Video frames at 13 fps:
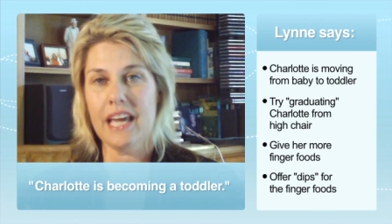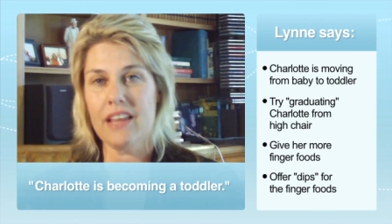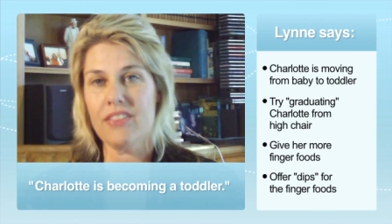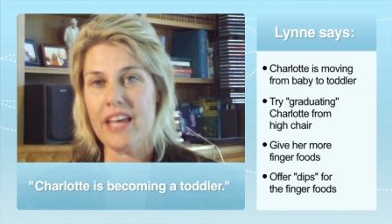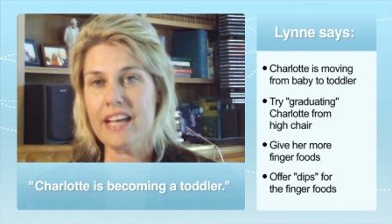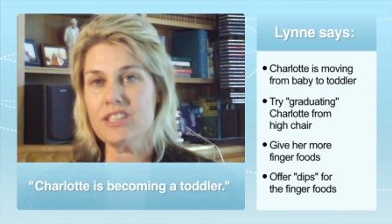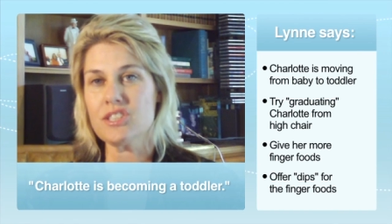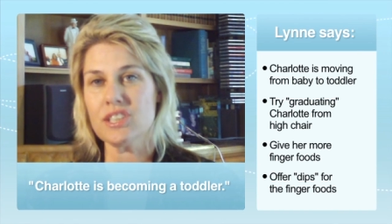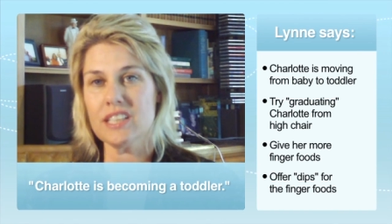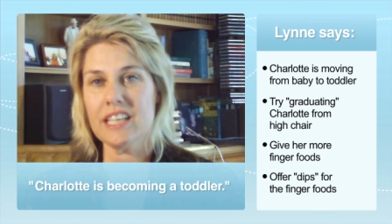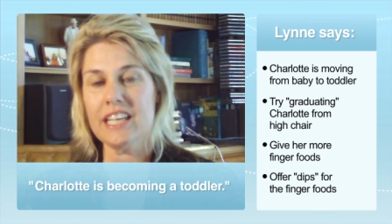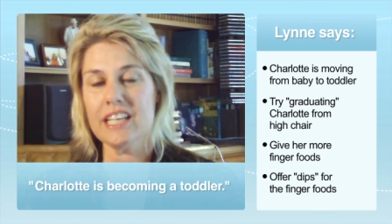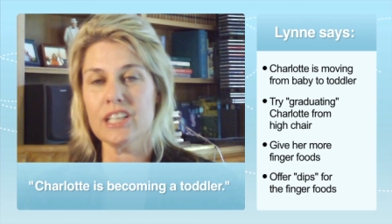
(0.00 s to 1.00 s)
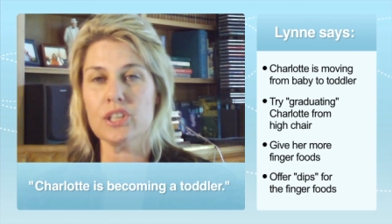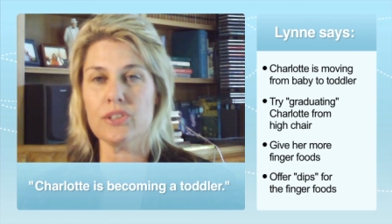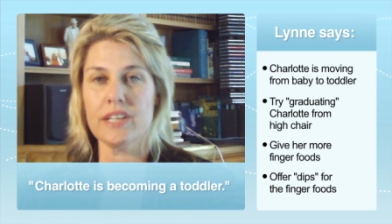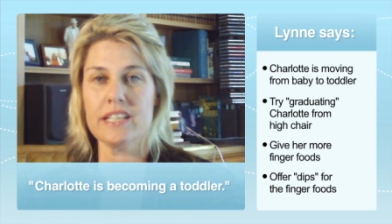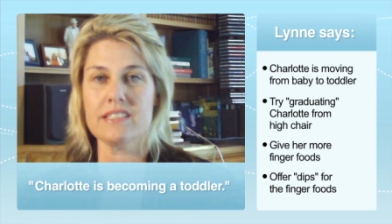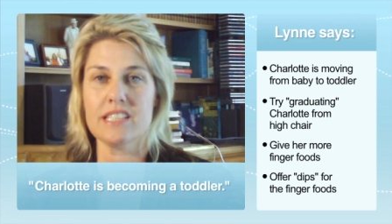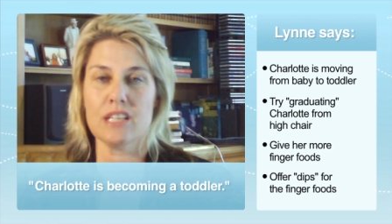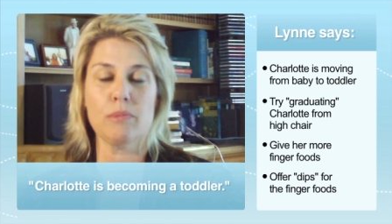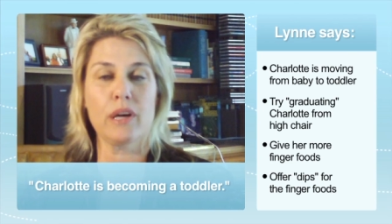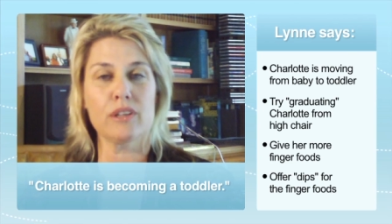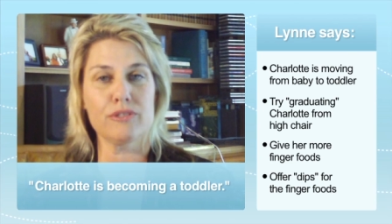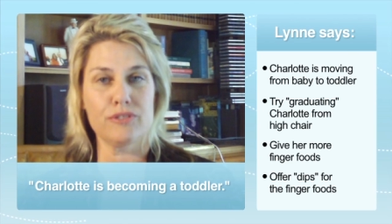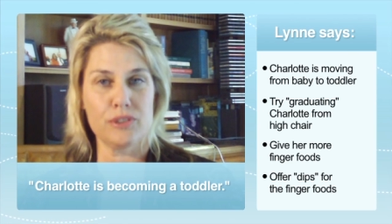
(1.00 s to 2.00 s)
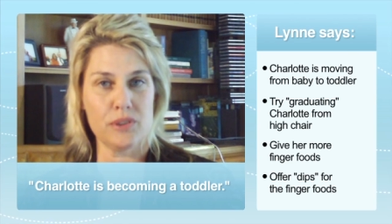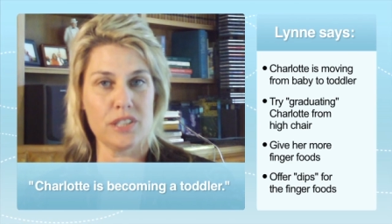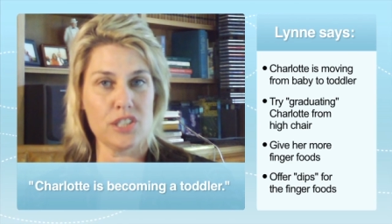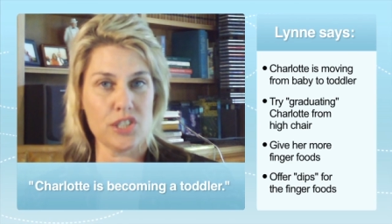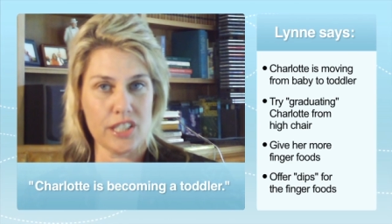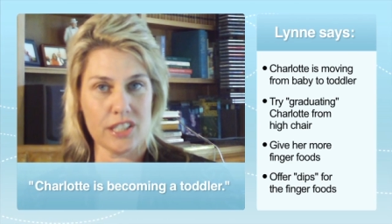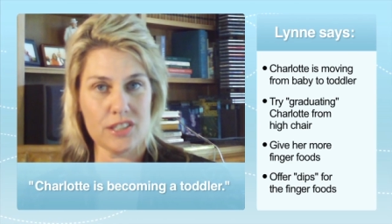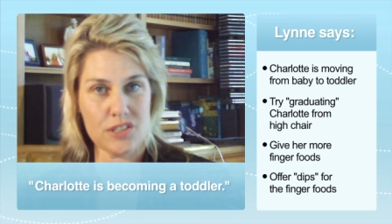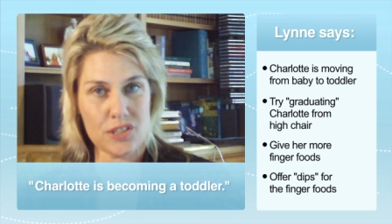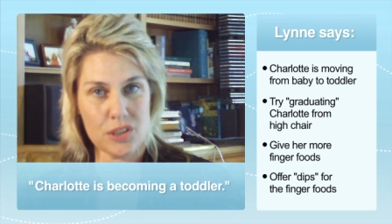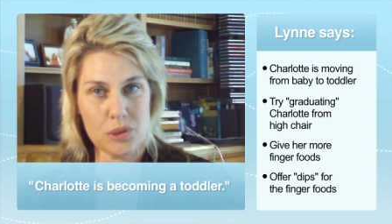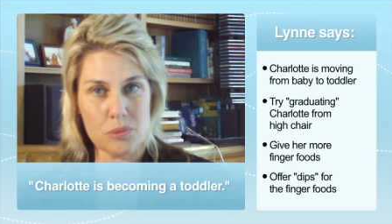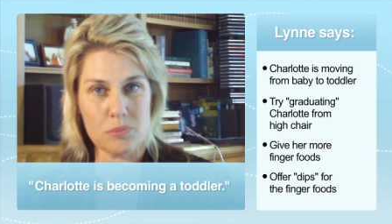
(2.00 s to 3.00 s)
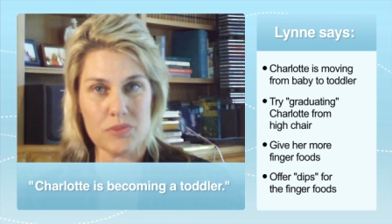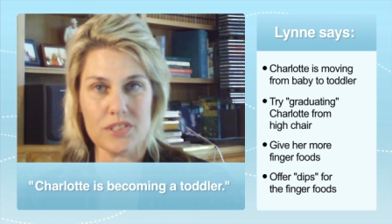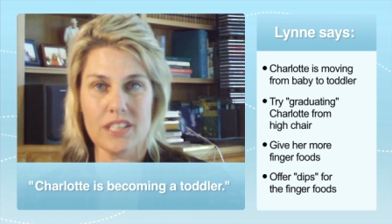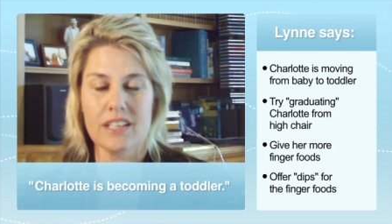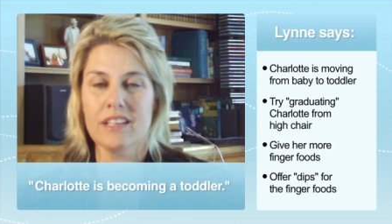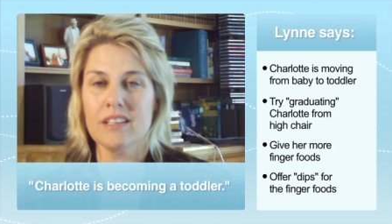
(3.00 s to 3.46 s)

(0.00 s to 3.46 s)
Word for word: And that's gonna increase the amount of food that she consumes.